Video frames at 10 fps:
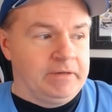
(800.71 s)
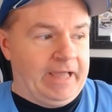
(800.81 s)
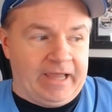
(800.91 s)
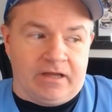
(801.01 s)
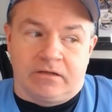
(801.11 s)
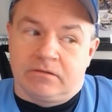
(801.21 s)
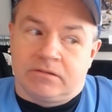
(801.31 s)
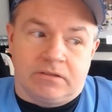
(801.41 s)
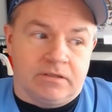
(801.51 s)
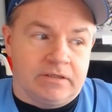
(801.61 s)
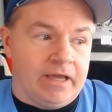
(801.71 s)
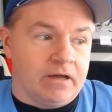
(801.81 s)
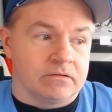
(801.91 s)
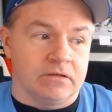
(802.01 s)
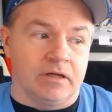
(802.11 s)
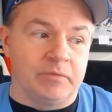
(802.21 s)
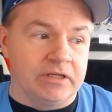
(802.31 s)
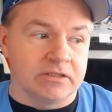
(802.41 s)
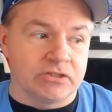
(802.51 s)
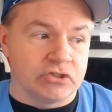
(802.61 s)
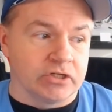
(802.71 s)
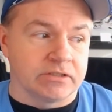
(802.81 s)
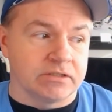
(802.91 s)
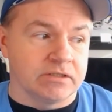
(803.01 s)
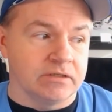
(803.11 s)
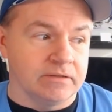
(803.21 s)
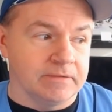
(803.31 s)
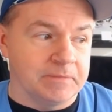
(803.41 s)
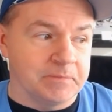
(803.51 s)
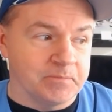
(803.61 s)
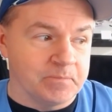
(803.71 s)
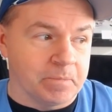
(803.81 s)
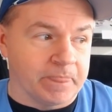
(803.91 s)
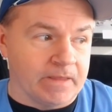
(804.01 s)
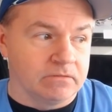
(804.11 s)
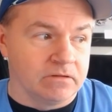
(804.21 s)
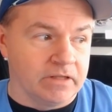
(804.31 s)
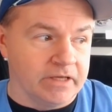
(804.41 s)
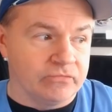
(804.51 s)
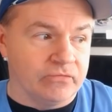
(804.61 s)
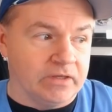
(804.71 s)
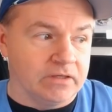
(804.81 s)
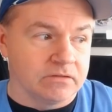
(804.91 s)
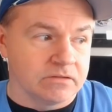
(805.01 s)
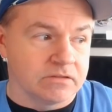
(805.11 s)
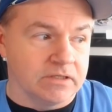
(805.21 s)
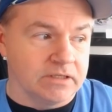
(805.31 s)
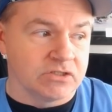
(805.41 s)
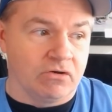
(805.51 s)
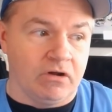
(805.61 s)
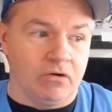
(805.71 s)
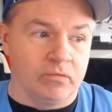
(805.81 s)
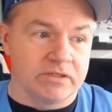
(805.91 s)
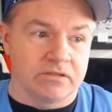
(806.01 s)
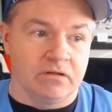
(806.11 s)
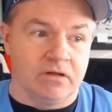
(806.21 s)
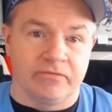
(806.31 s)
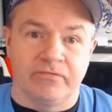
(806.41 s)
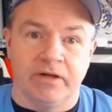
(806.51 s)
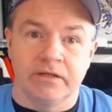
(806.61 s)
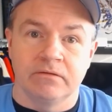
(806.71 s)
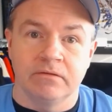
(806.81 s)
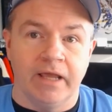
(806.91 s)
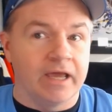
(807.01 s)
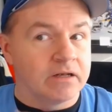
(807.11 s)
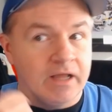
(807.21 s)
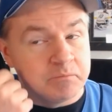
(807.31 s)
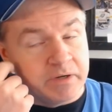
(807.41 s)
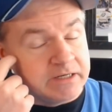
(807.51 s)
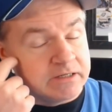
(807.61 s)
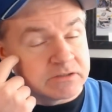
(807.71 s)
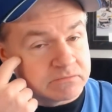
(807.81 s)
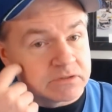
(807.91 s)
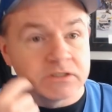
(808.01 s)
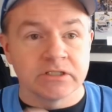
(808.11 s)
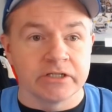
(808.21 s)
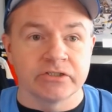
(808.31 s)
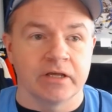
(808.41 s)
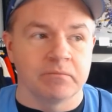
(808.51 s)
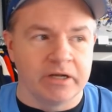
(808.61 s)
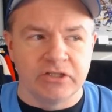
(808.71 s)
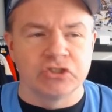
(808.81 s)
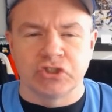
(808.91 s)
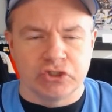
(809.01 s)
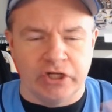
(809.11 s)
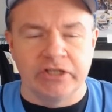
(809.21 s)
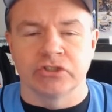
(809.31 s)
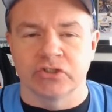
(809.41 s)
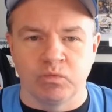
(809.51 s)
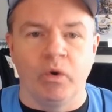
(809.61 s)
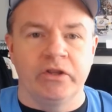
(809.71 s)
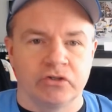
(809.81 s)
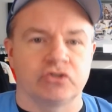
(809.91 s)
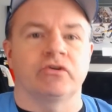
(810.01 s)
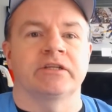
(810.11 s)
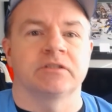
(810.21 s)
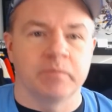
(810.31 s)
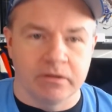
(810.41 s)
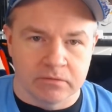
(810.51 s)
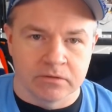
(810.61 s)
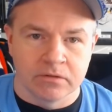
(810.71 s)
And yeah, I mean, it's just life is not always a lot of fun. And money doesn't really change that. Money just changes what you're stressed about.